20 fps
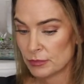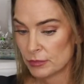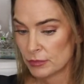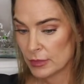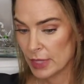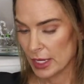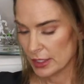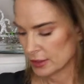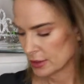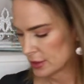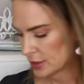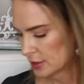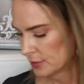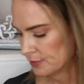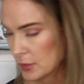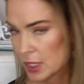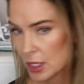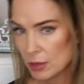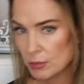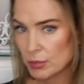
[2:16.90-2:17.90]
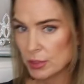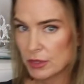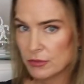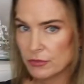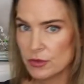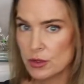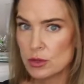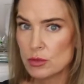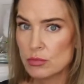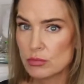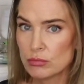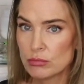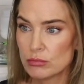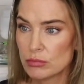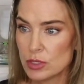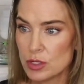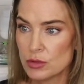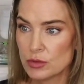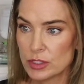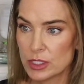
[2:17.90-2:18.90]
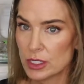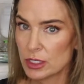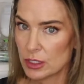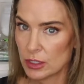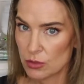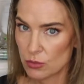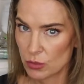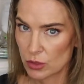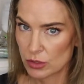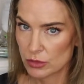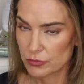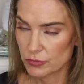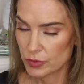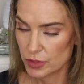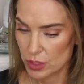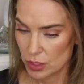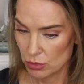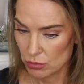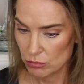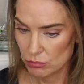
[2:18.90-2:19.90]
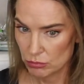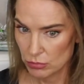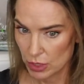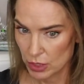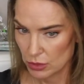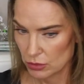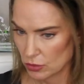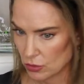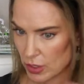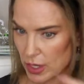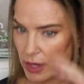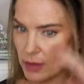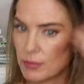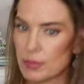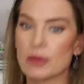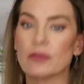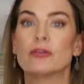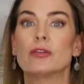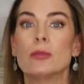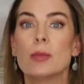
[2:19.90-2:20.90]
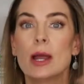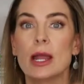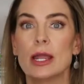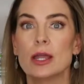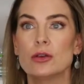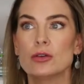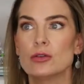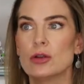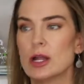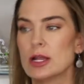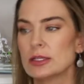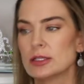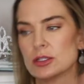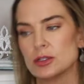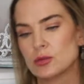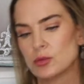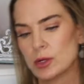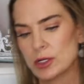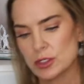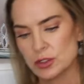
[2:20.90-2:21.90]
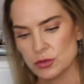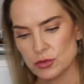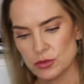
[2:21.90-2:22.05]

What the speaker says: Yes. But if you use it and it works for you, then great. But for my under eyes, it's way too